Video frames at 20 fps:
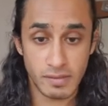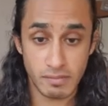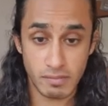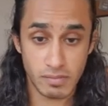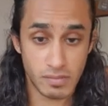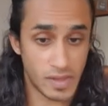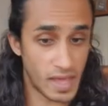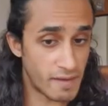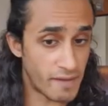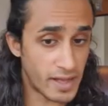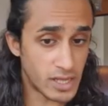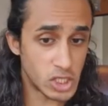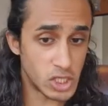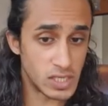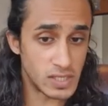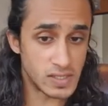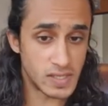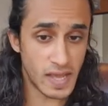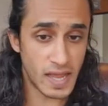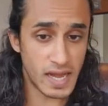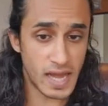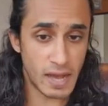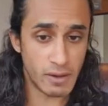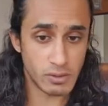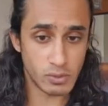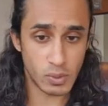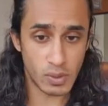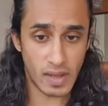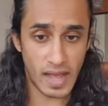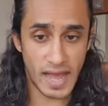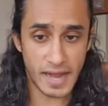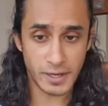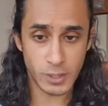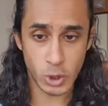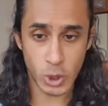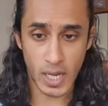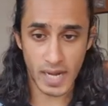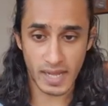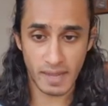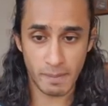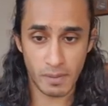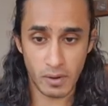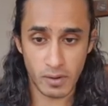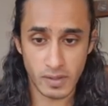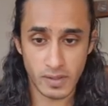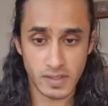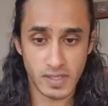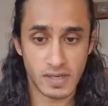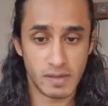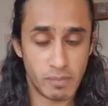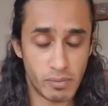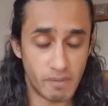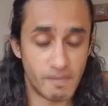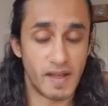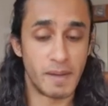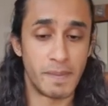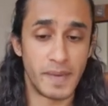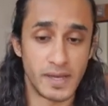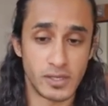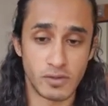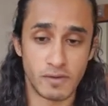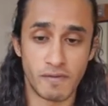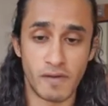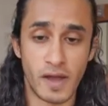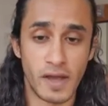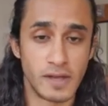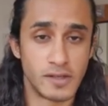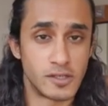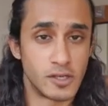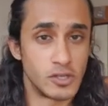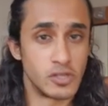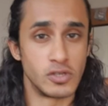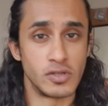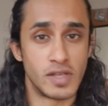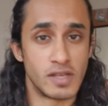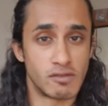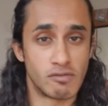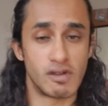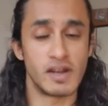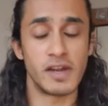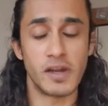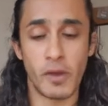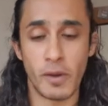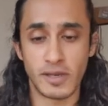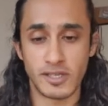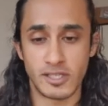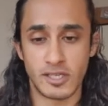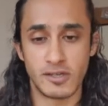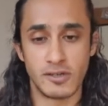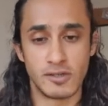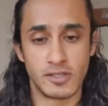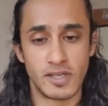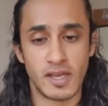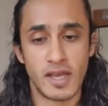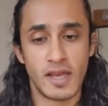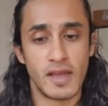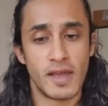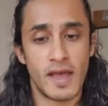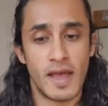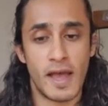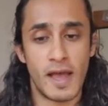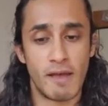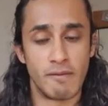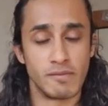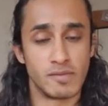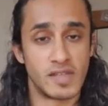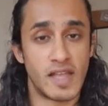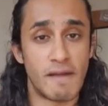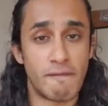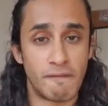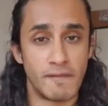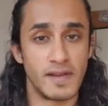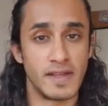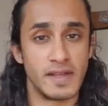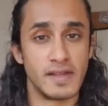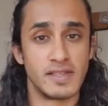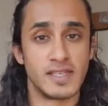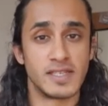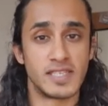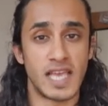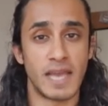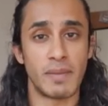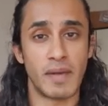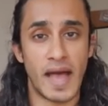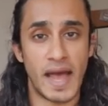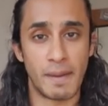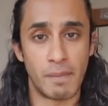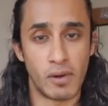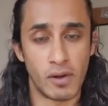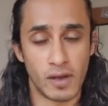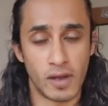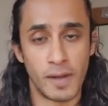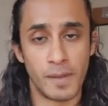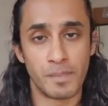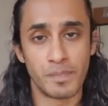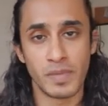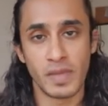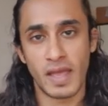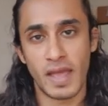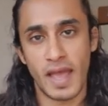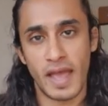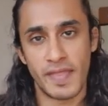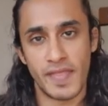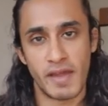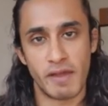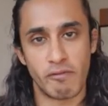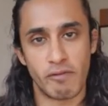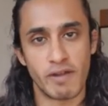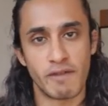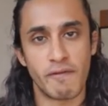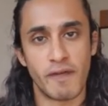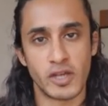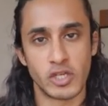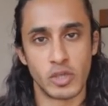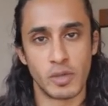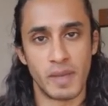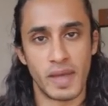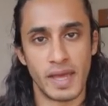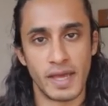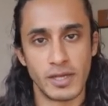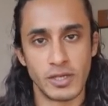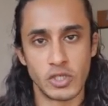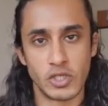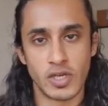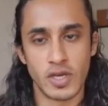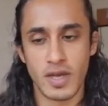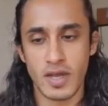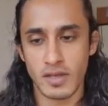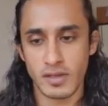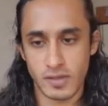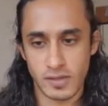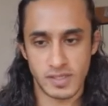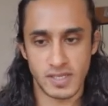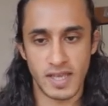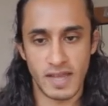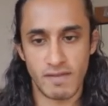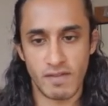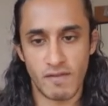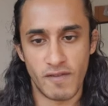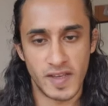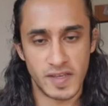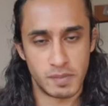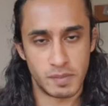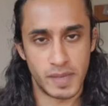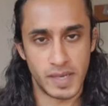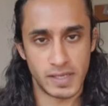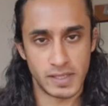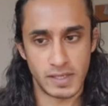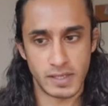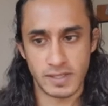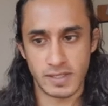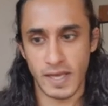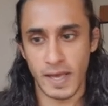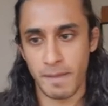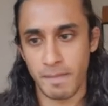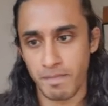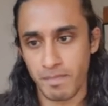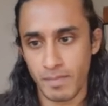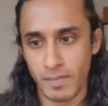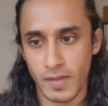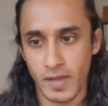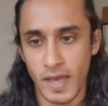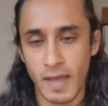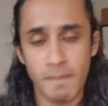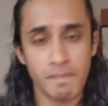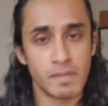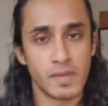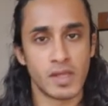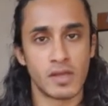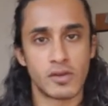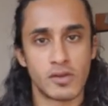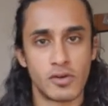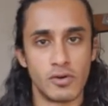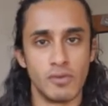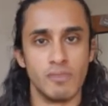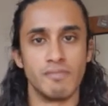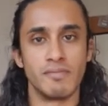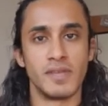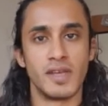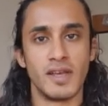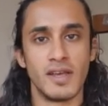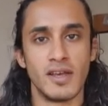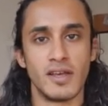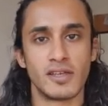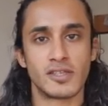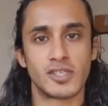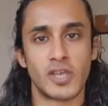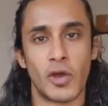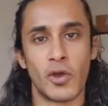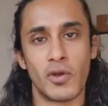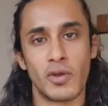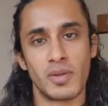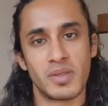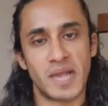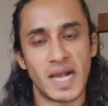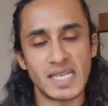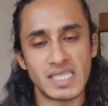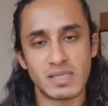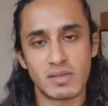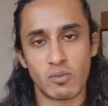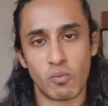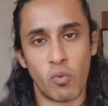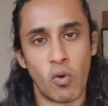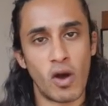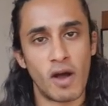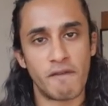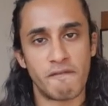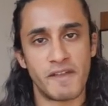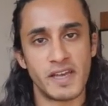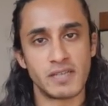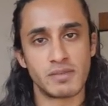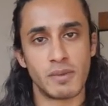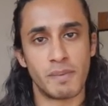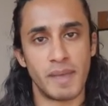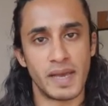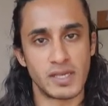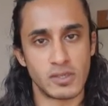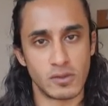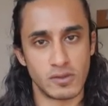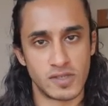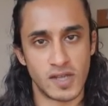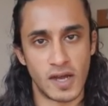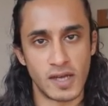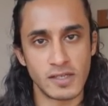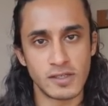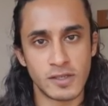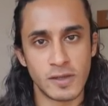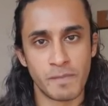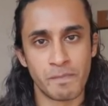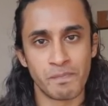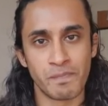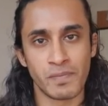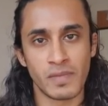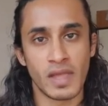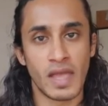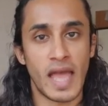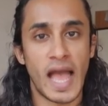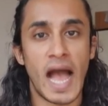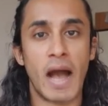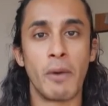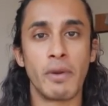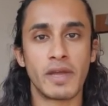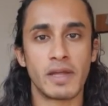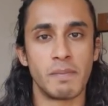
They actually say now as well, adding tracking blockers can prevent pixel fires, so there's really no excuse. Definitely disable ad blocker and then refresh your page to see if the Facebook Pixel is there. Okay, cool. So that's what a Facebook Pixel does, how it can